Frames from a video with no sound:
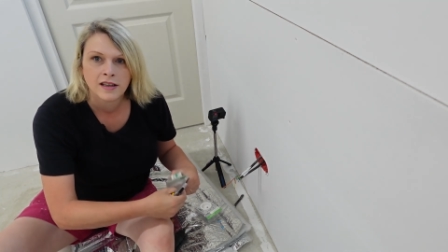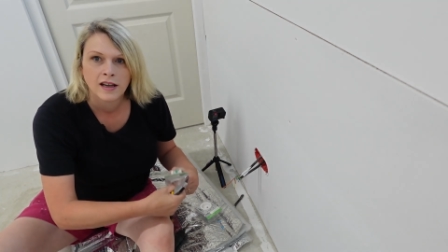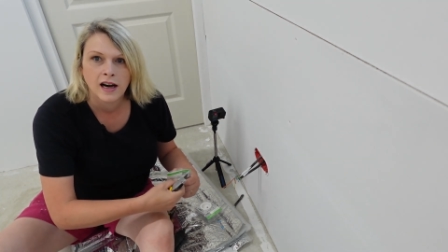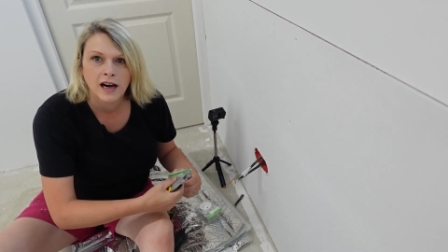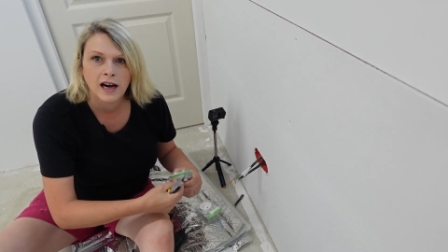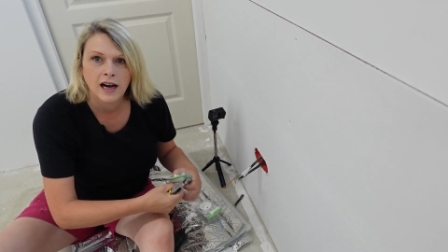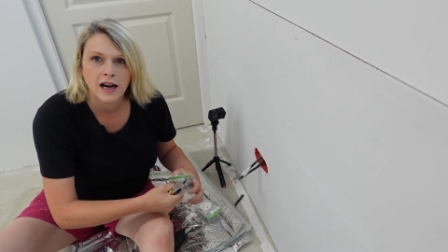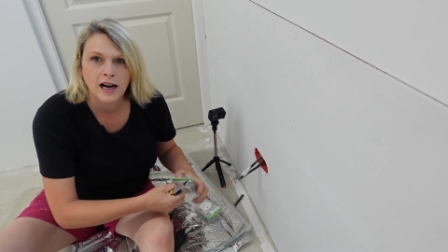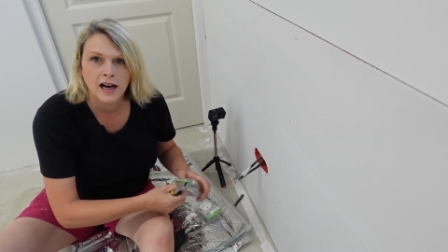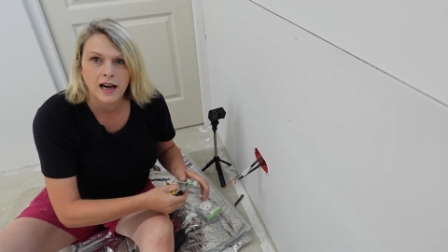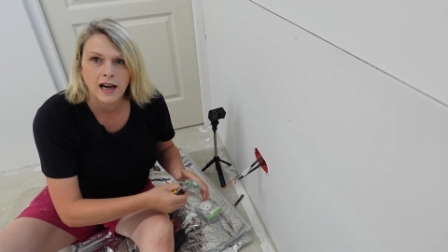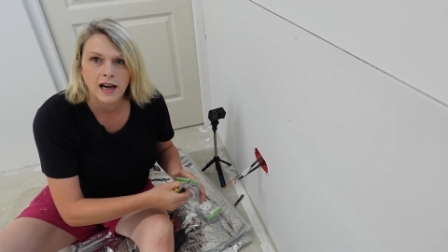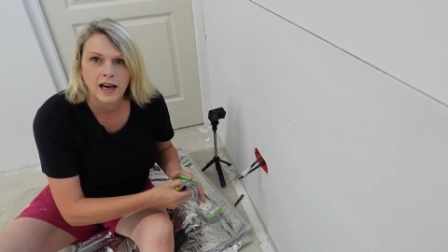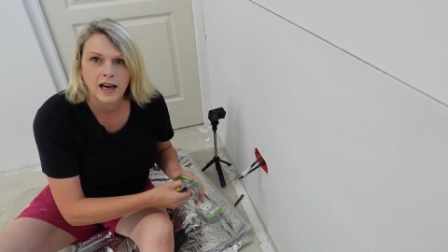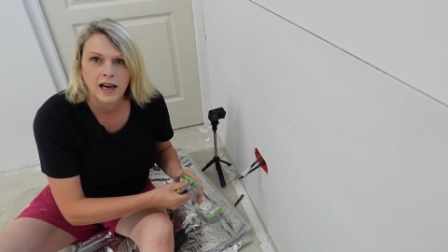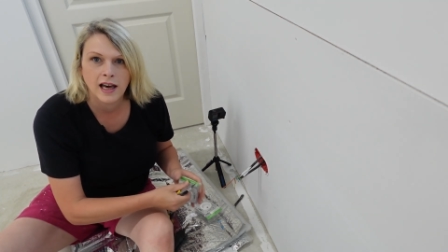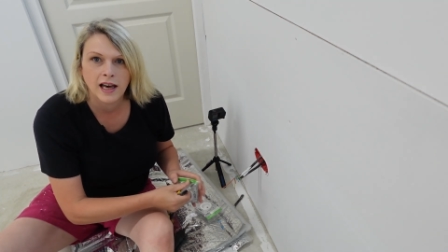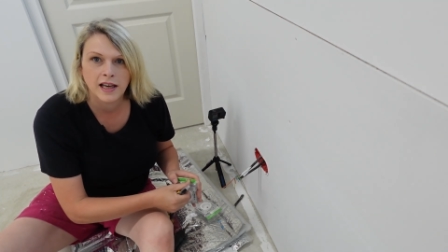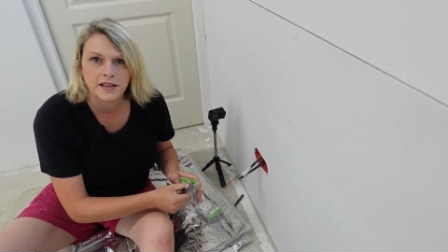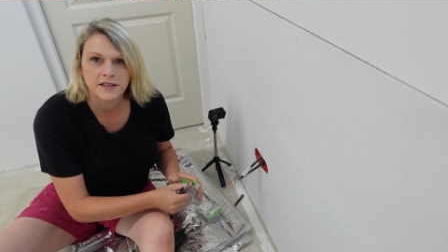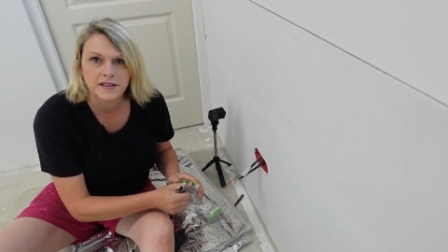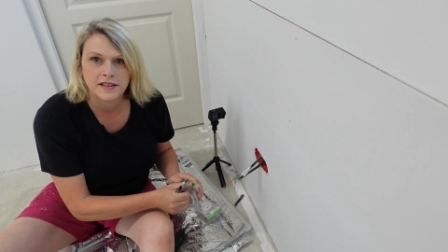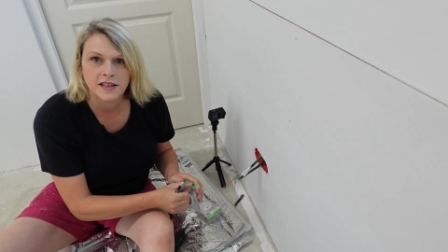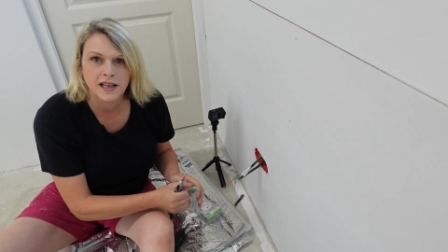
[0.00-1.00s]
uh,
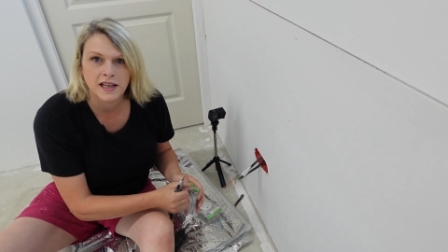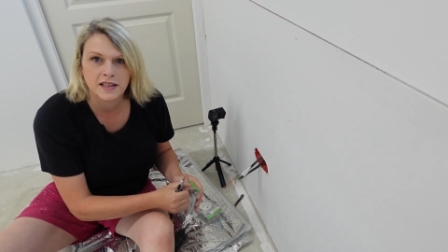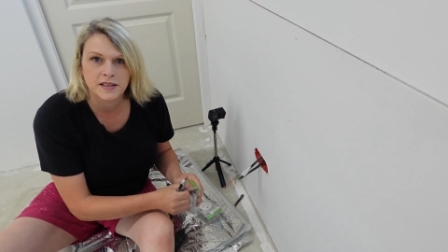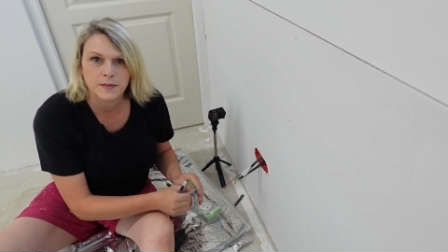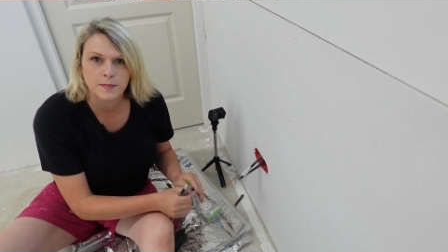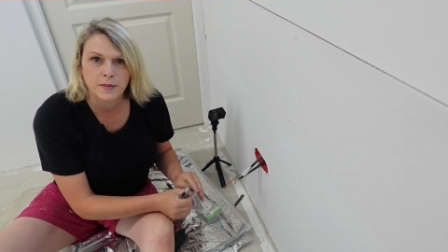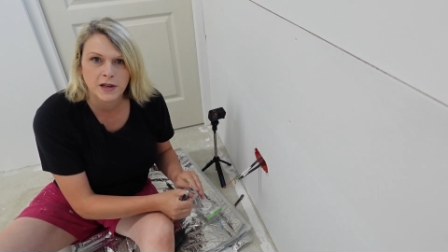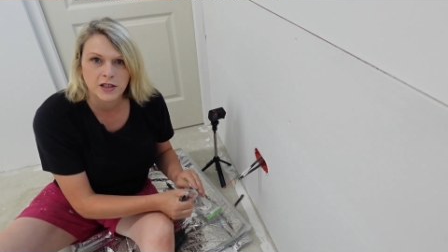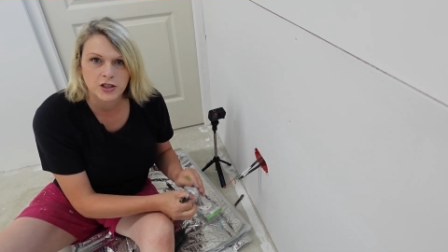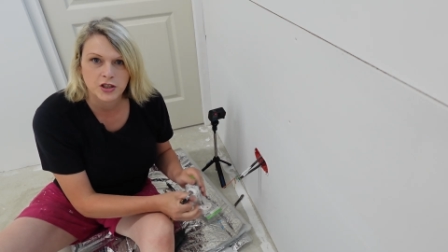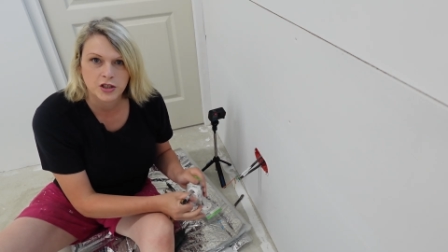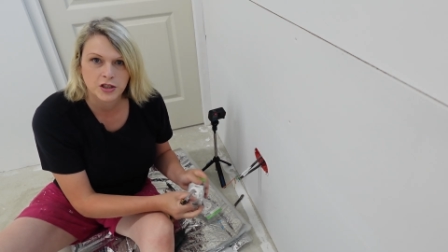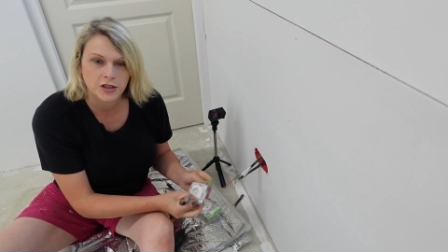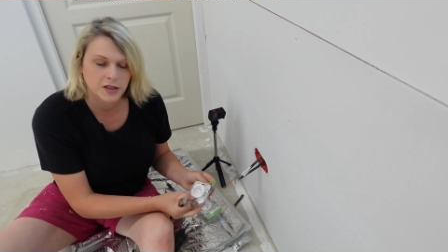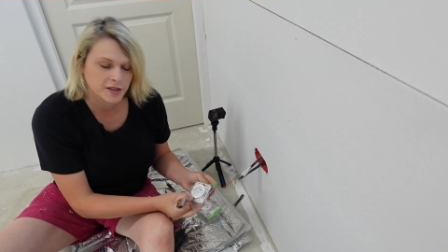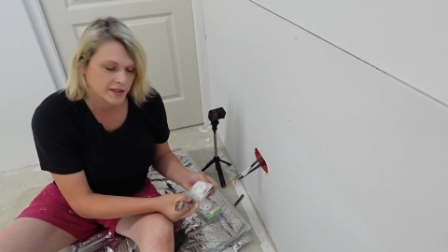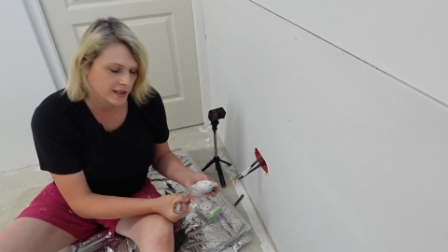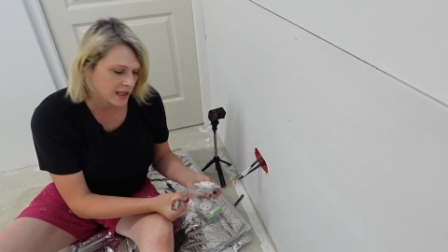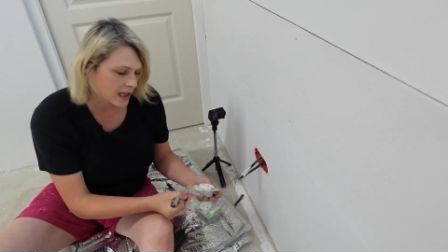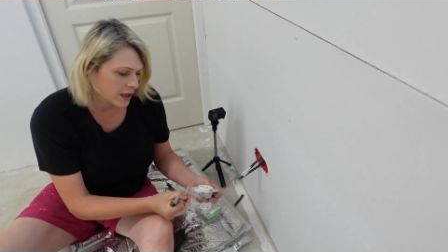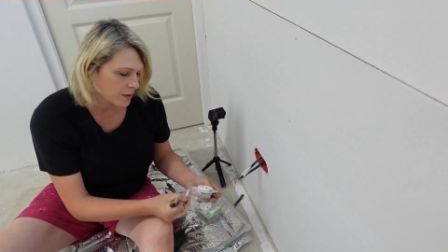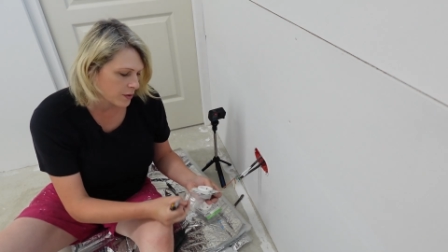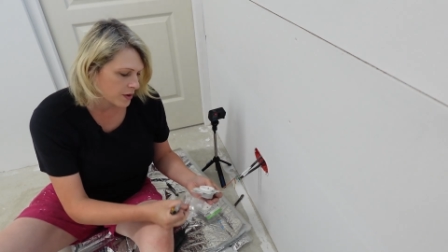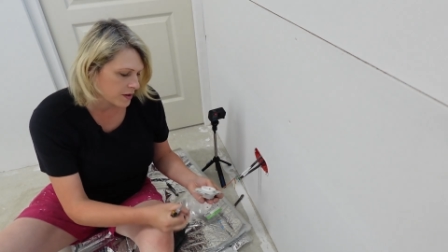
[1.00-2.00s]
it, it's much
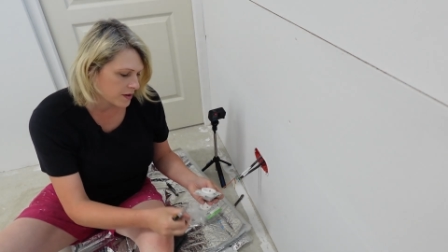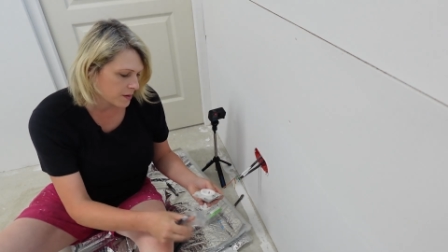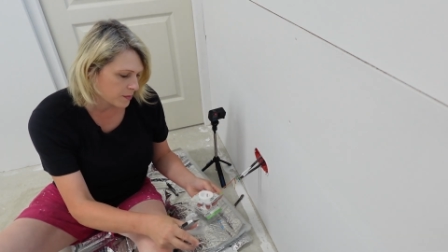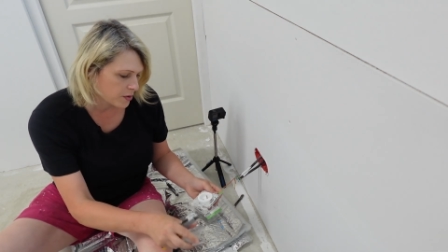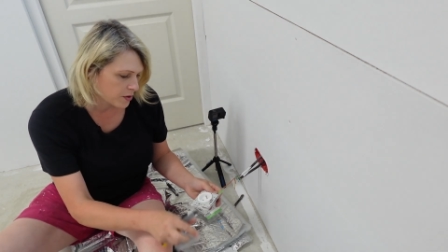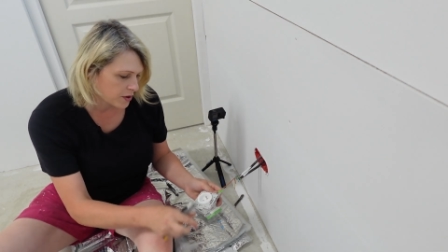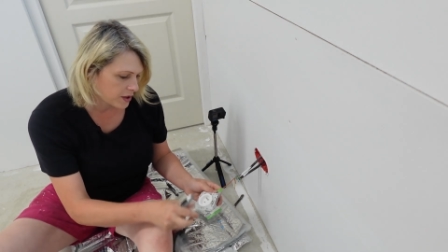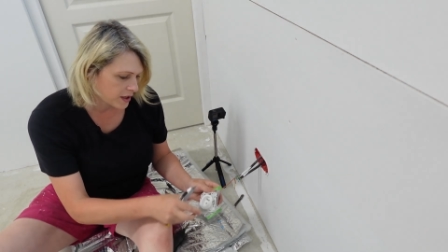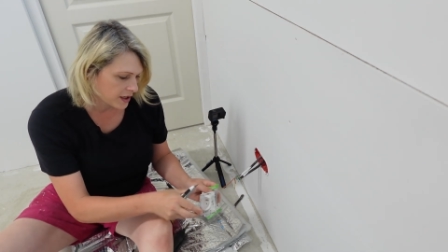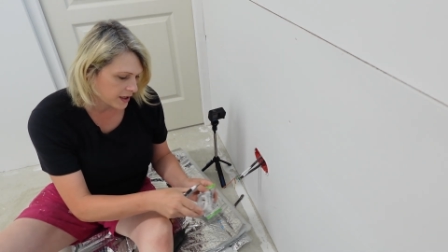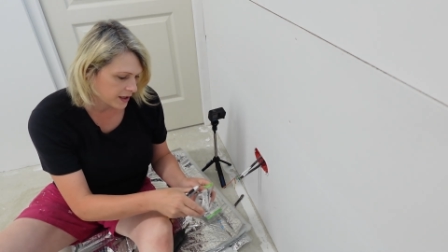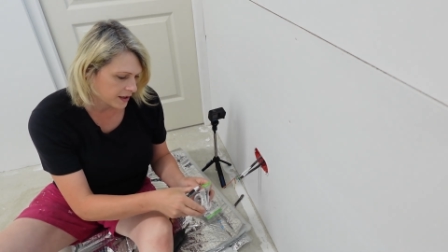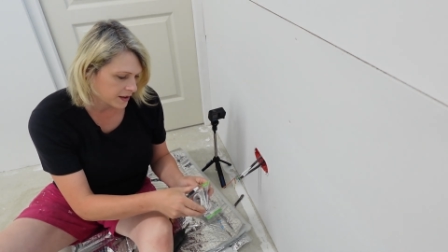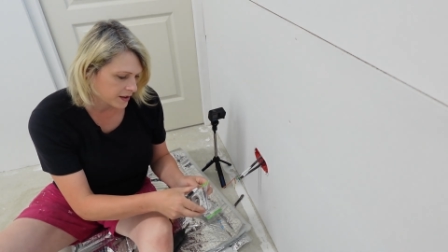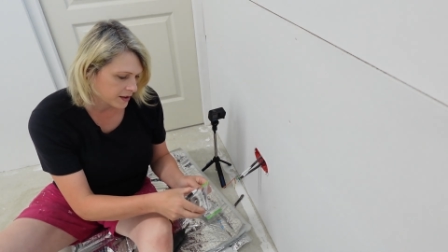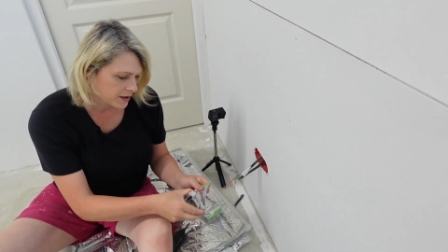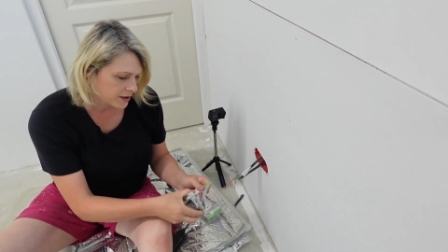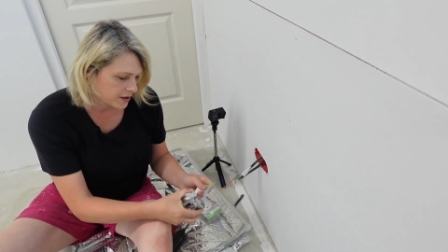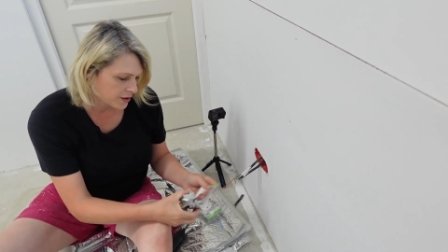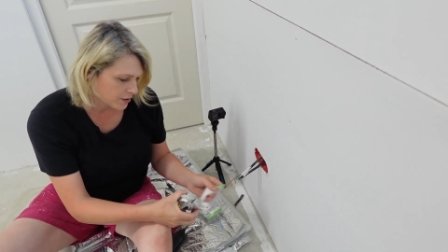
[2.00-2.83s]
slower than putting